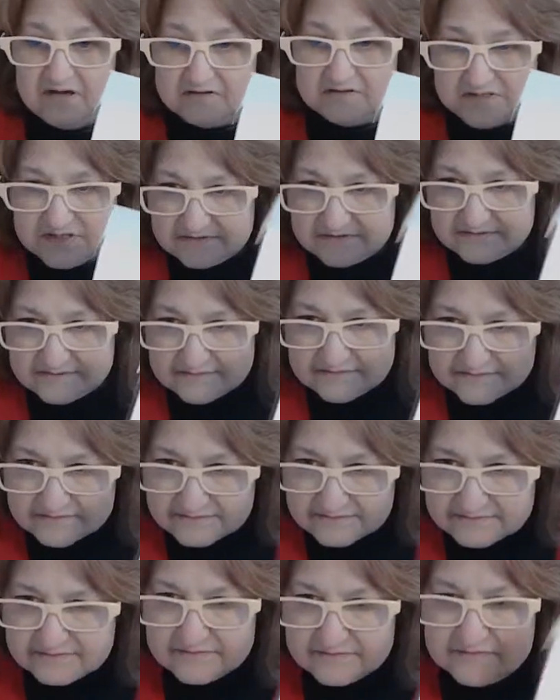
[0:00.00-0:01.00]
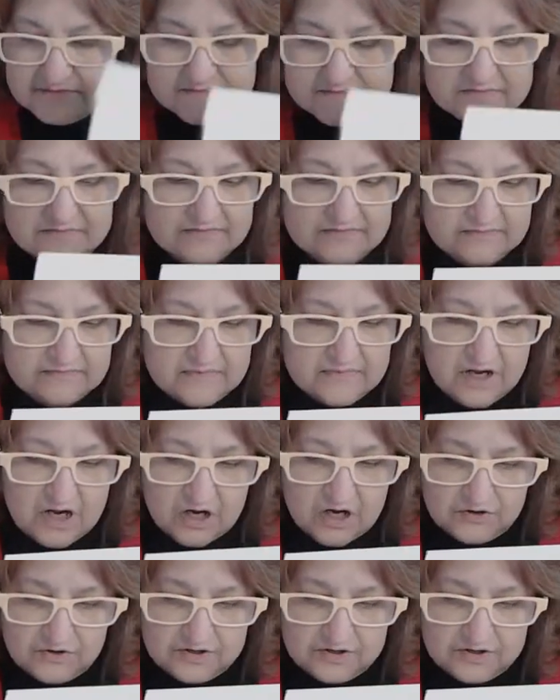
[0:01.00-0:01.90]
else. Are